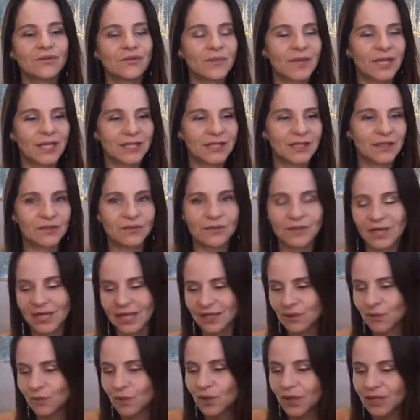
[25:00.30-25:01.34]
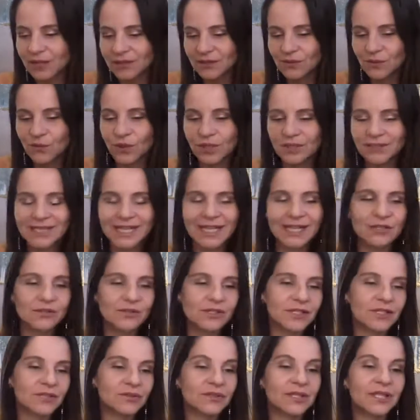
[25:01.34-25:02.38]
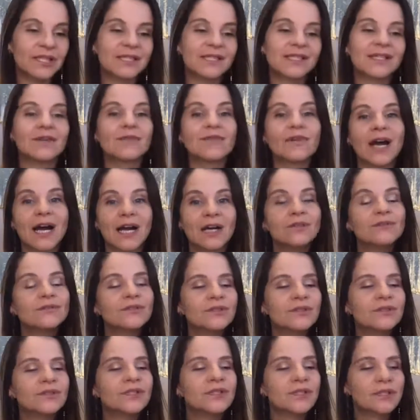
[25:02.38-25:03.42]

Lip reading: to make what that crystal needs around